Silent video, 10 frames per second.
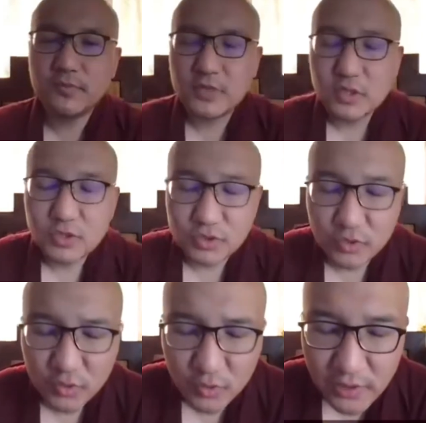
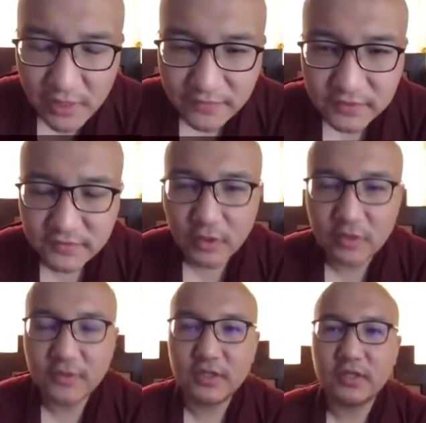So after
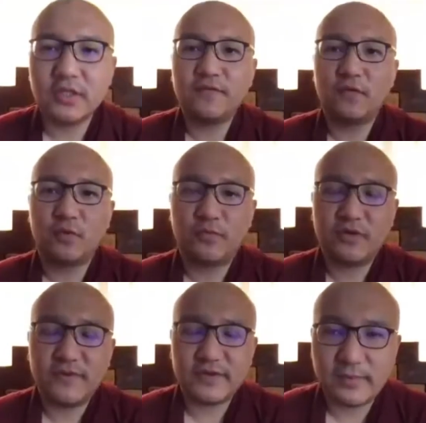following the four
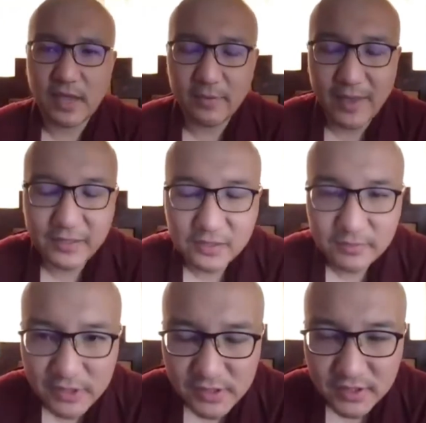perfect
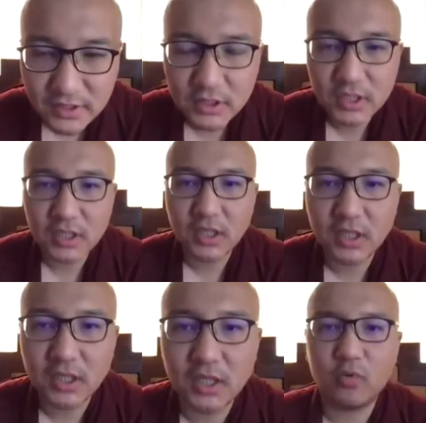abandonments,
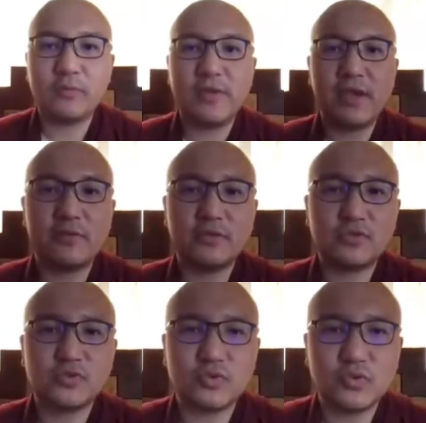one will be able
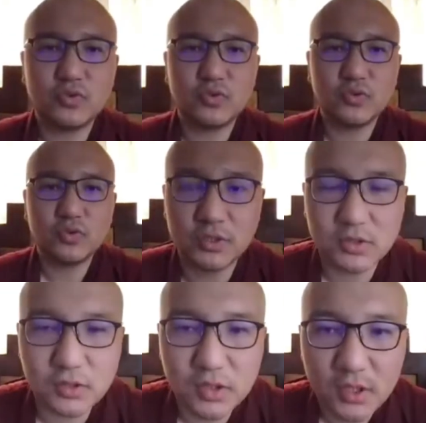to
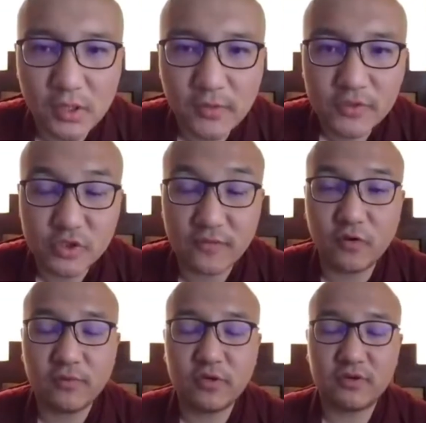so the
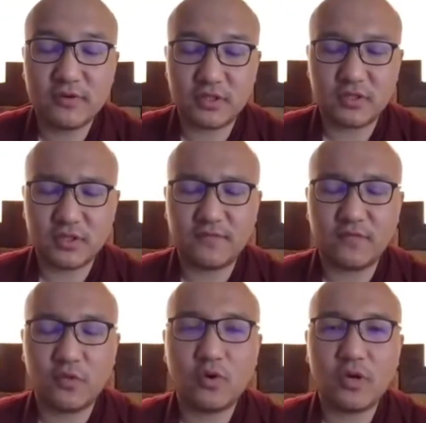
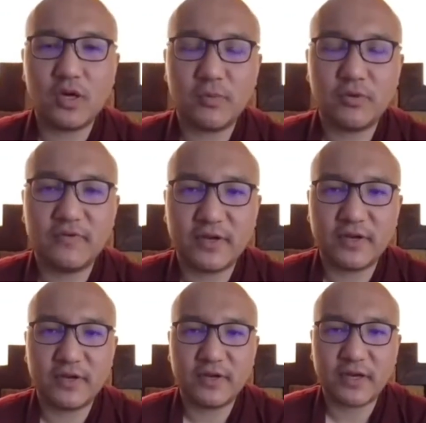four perfect
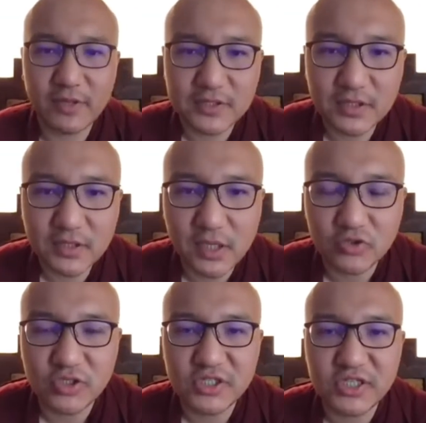alignments
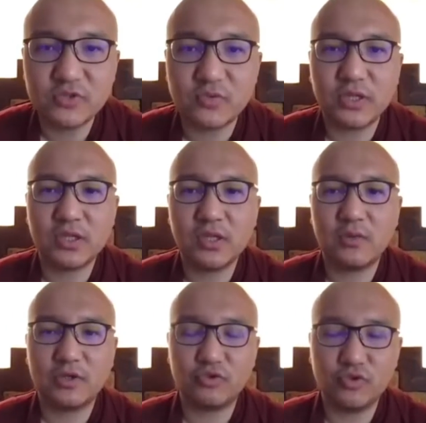actually deals with
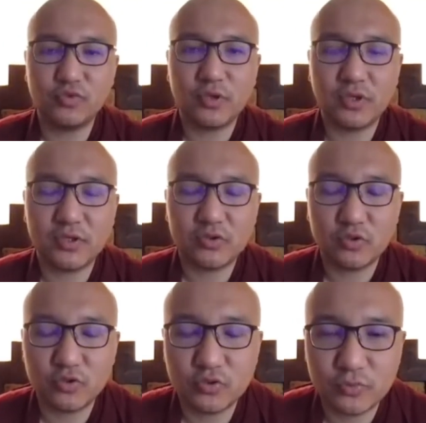what to do, and
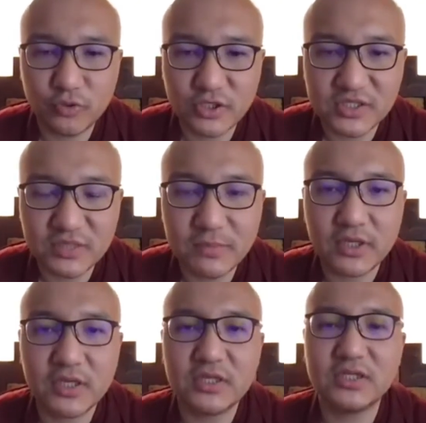to put it simply,
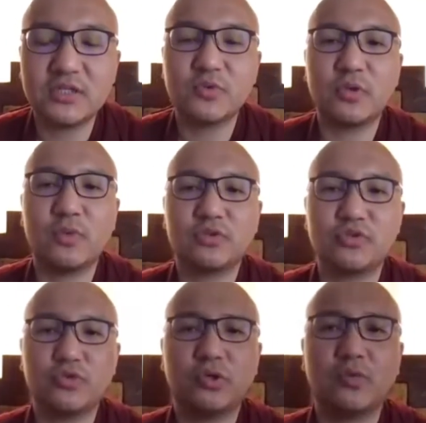it deals with what to
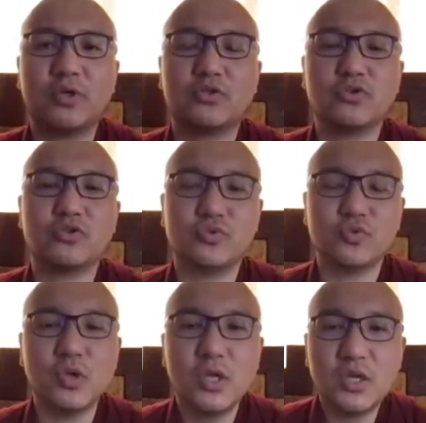do and what not to do.
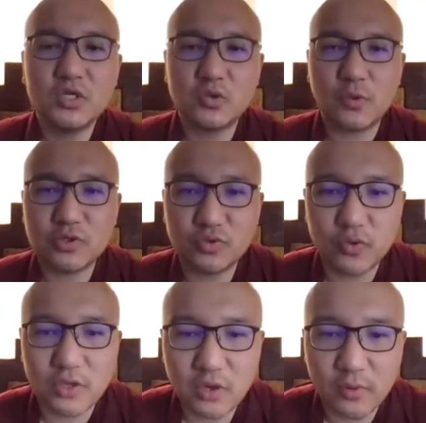So once you
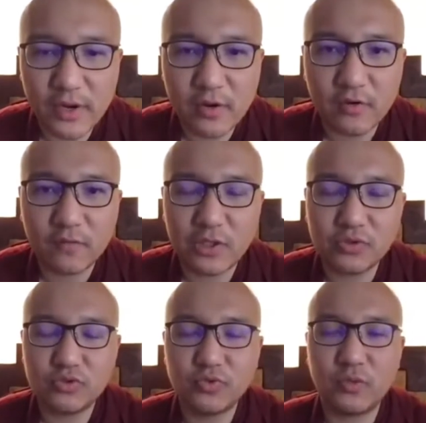are aware of what to
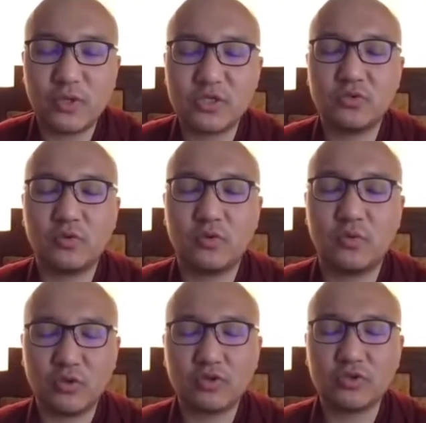do and
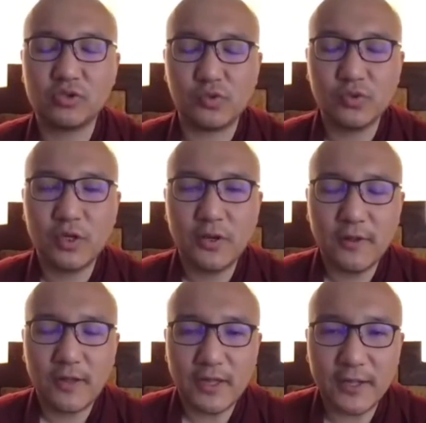what not to do,
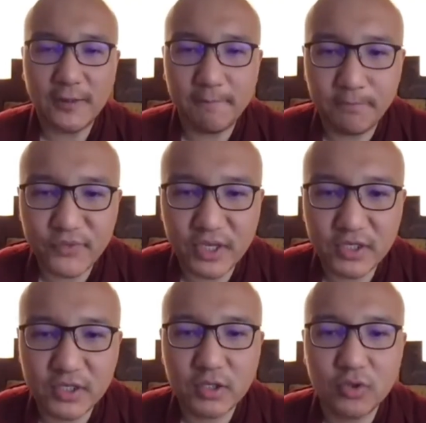
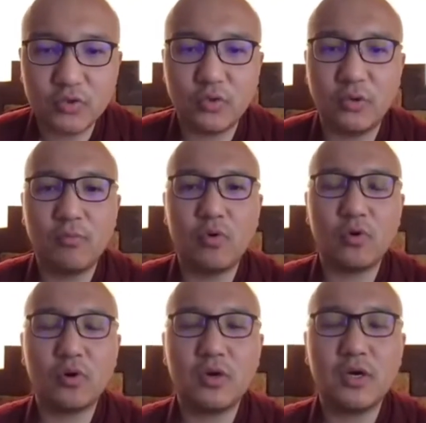then you are more